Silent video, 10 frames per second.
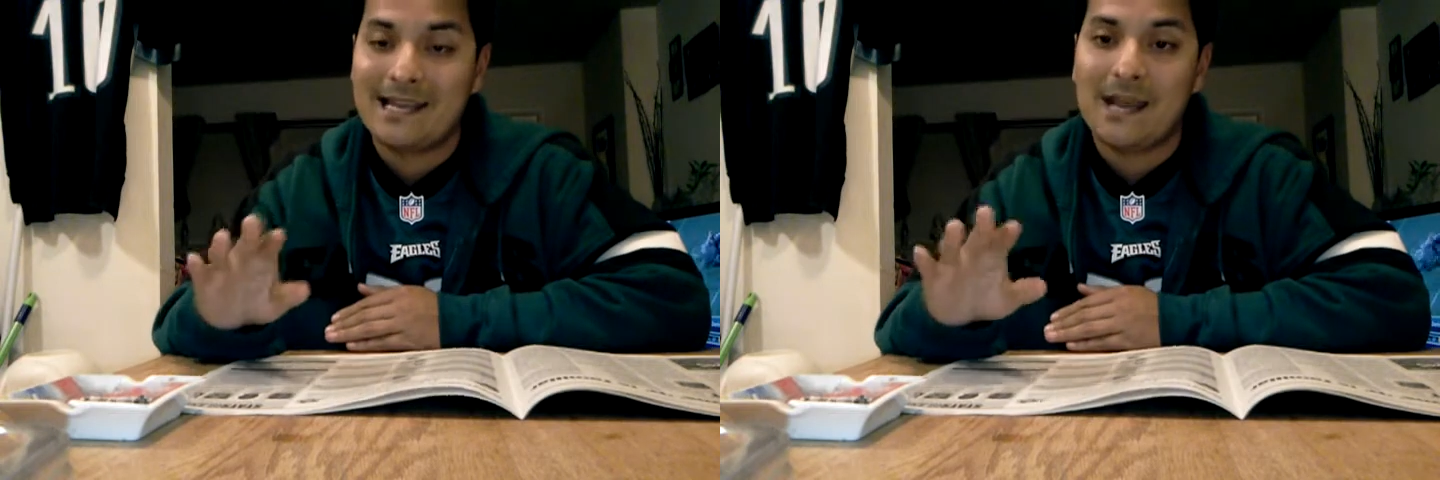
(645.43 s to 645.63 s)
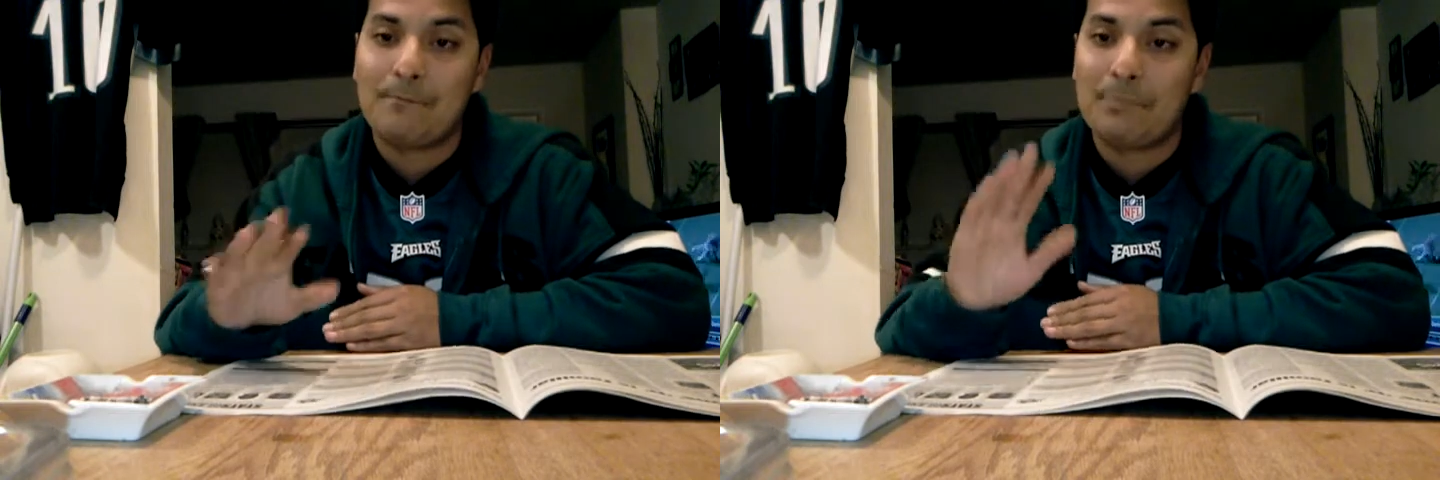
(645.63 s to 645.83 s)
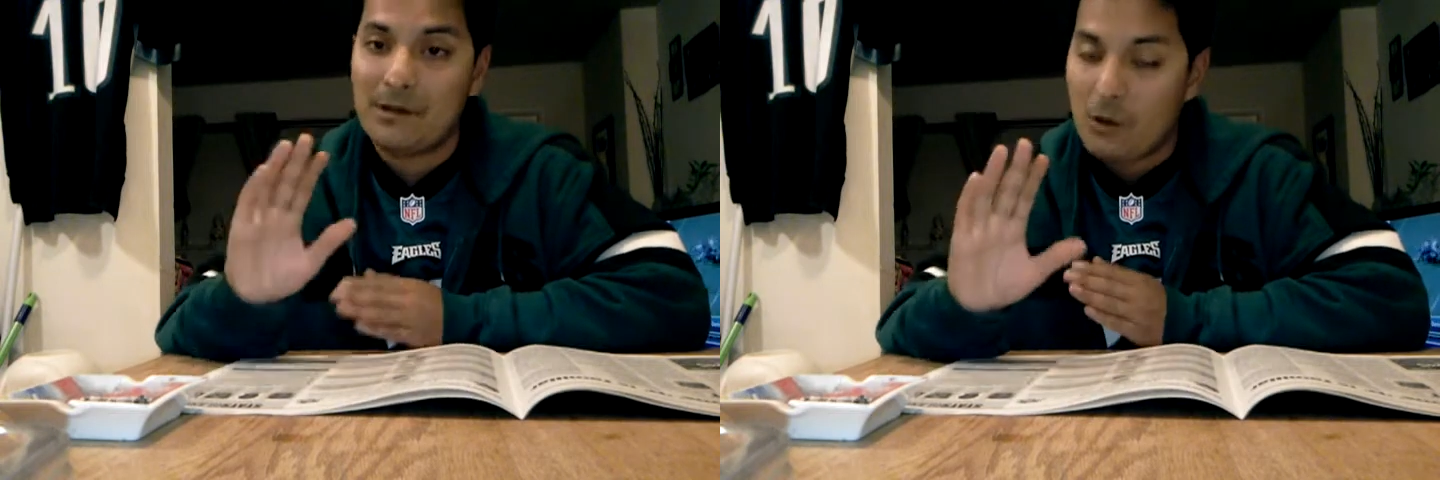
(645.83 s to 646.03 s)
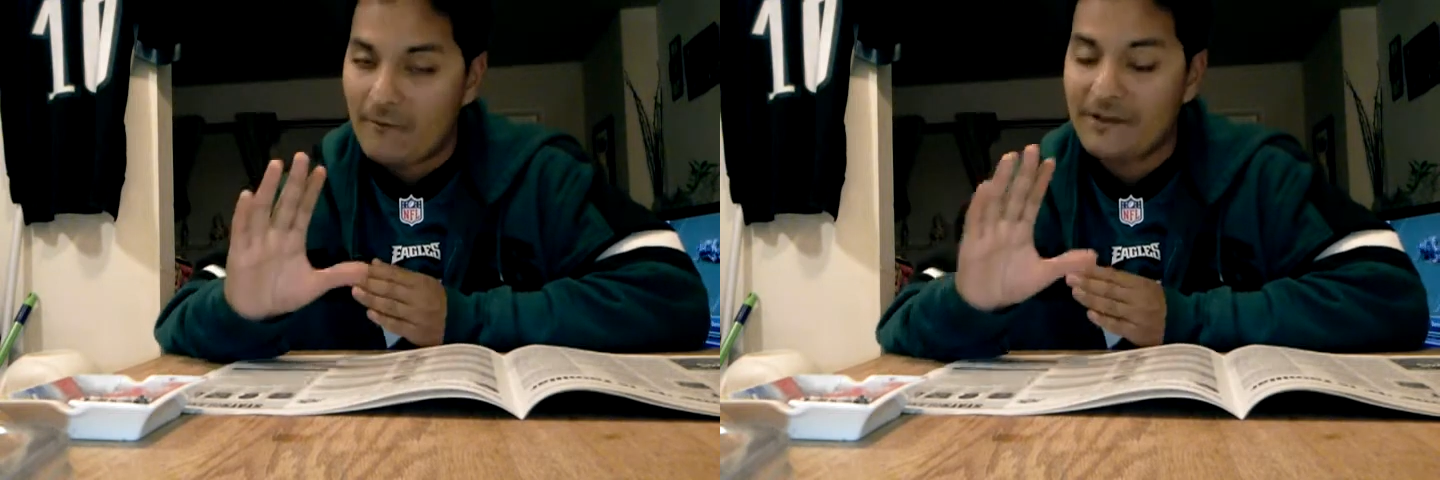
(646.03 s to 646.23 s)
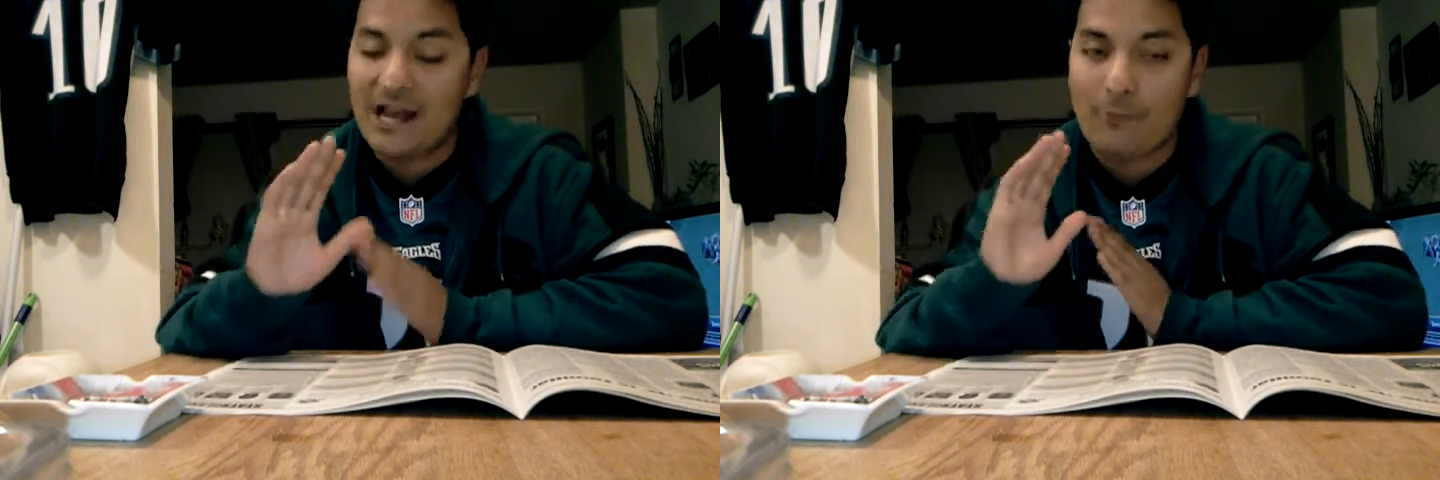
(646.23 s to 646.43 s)
game, but
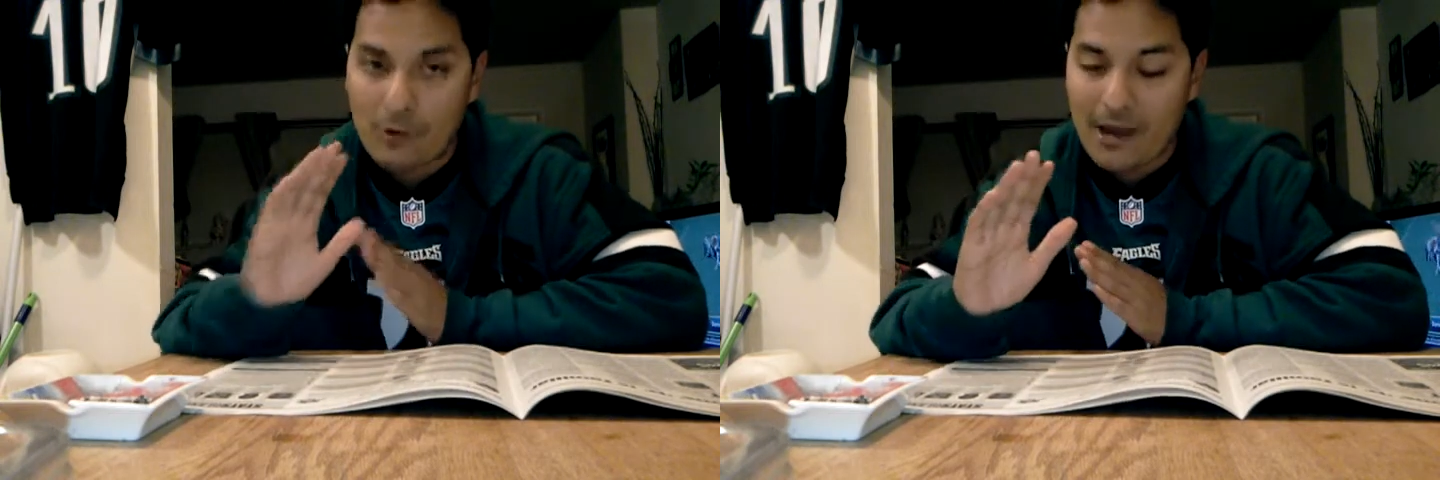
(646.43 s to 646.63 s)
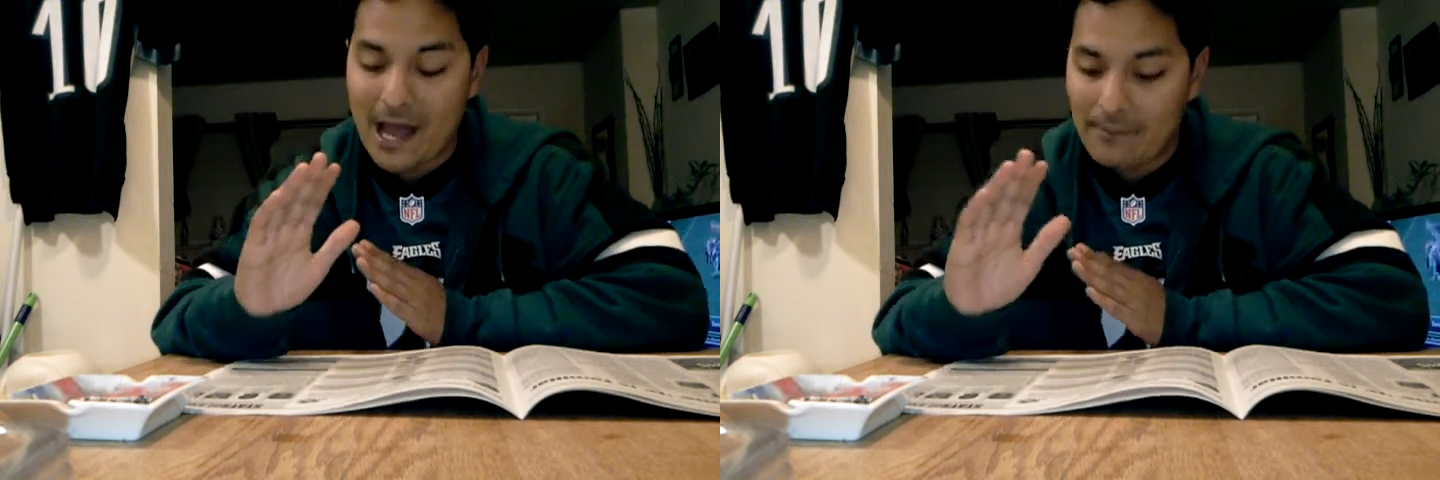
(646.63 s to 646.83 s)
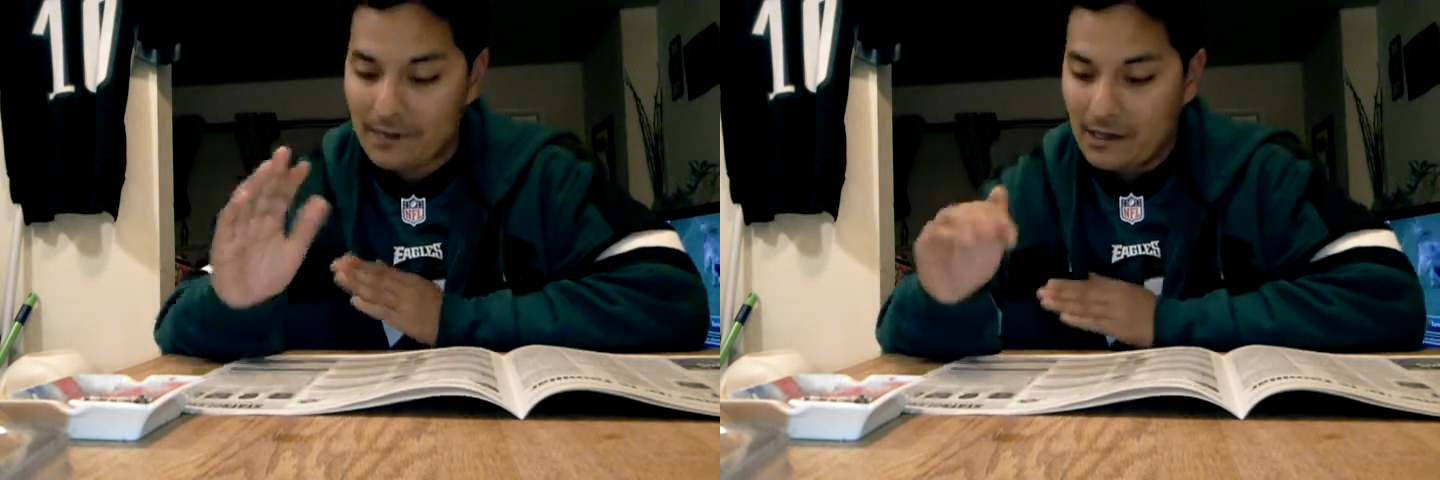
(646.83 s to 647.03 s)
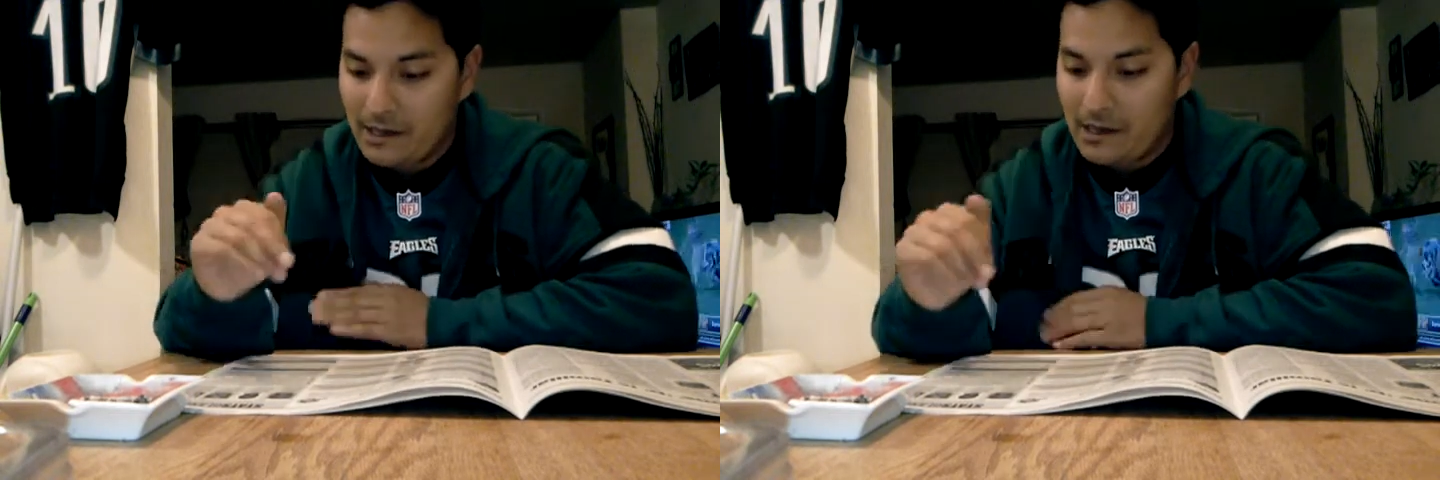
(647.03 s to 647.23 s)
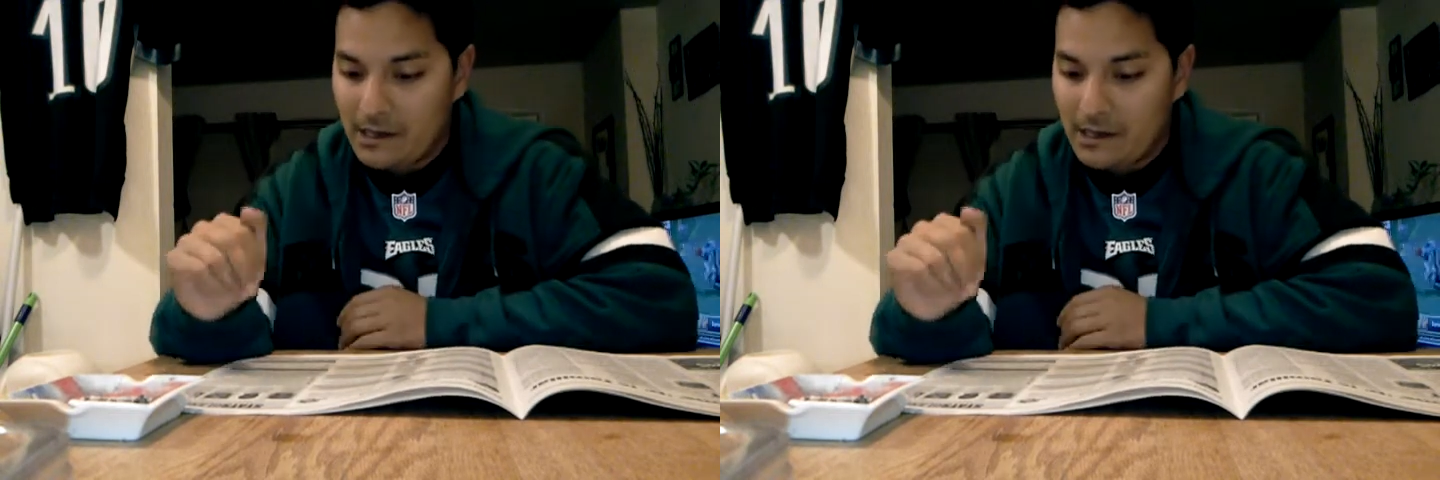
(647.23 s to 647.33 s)
hopefully that won't happen.